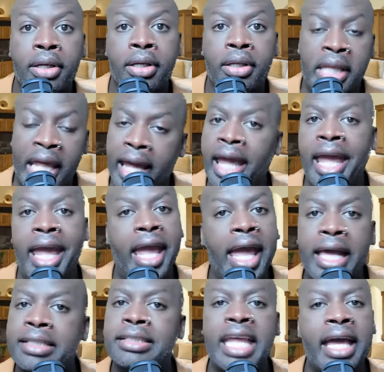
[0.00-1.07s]
The
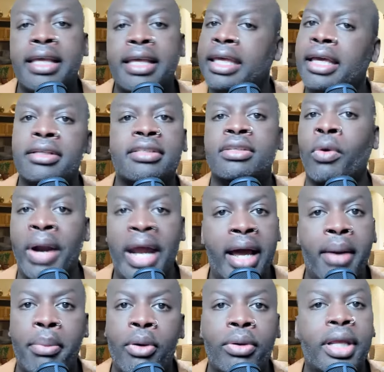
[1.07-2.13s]
eggs that get
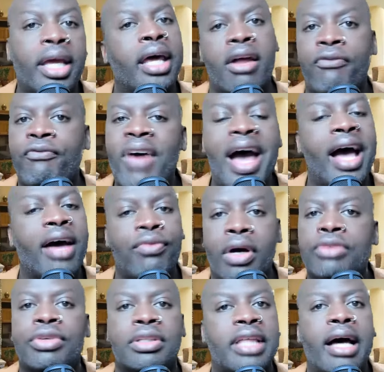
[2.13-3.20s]
scrambled in a five
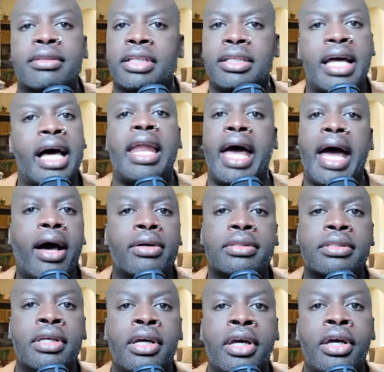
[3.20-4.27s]
hundred thousand dollar house
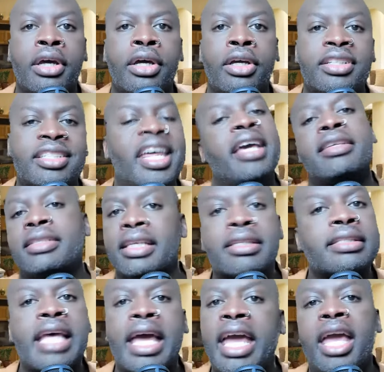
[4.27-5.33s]
taste the
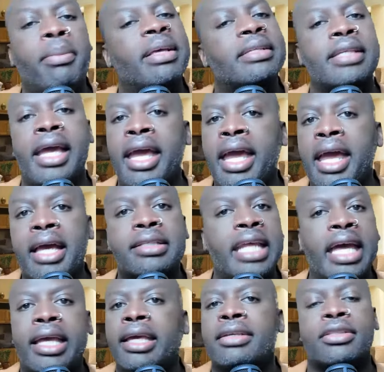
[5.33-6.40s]
same as eggs
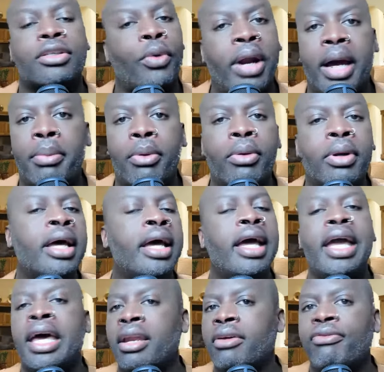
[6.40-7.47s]
that get scrambled
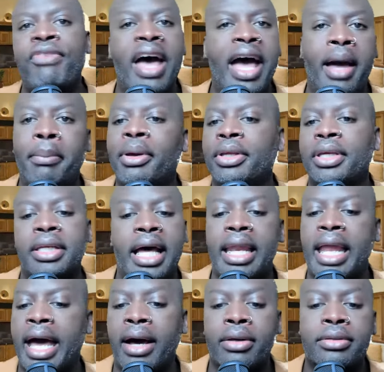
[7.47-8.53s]
in a five million
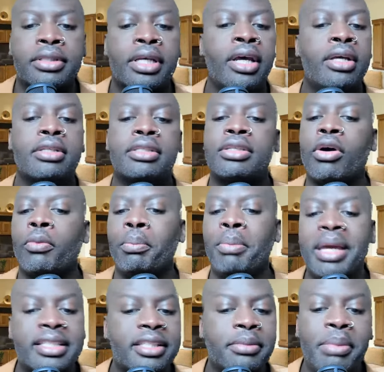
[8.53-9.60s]
dollar house. So
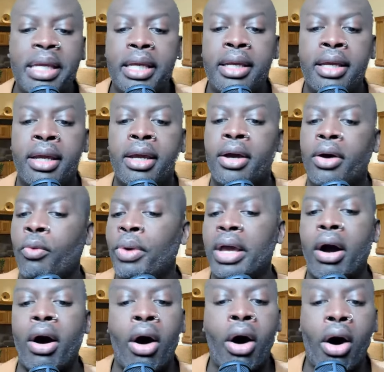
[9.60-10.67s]
miss me with
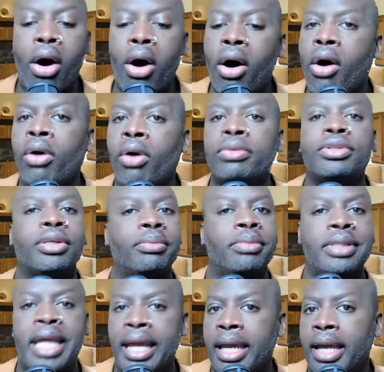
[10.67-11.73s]
all them
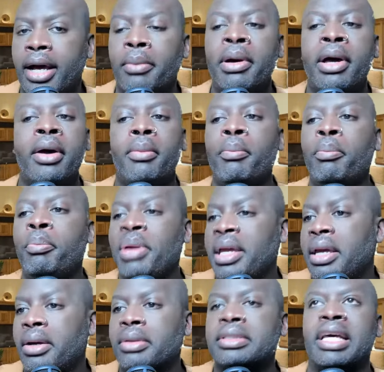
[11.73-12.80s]
damn
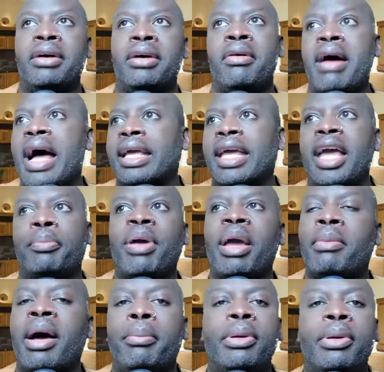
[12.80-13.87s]
bills. And, oh, I can't pay
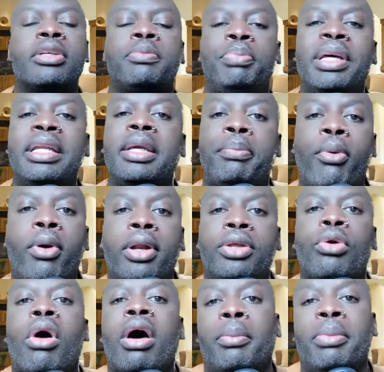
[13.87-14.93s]
my bills. Billy Porter,
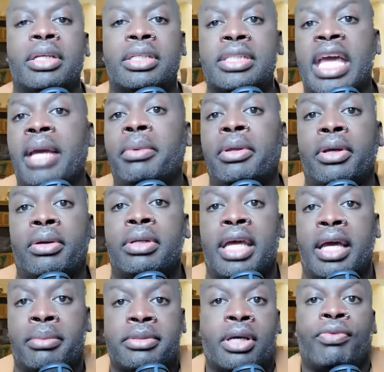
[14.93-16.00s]
you ought to be ashamed of your
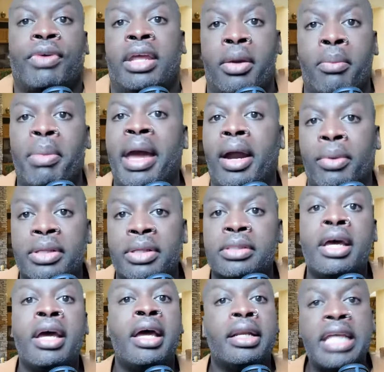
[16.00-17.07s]
damn self and embarrassed
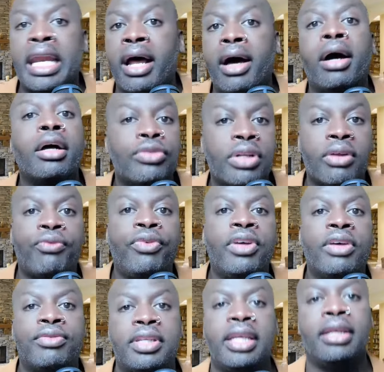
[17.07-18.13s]
that one hundred
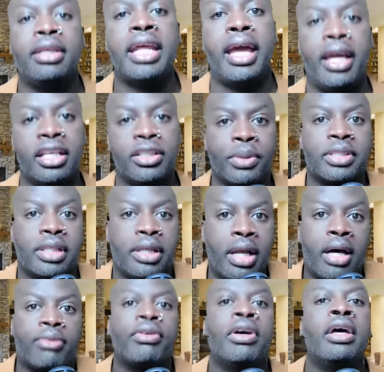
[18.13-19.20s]
fifteen days was
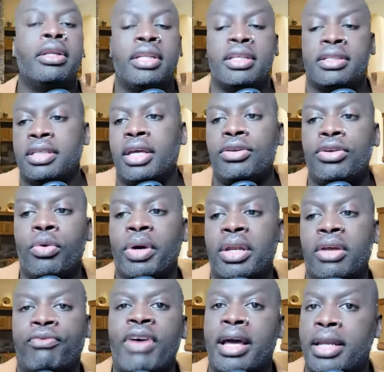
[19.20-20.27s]
enough to send you
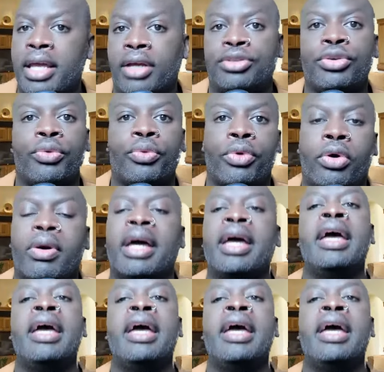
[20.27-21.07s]
into financial ruin,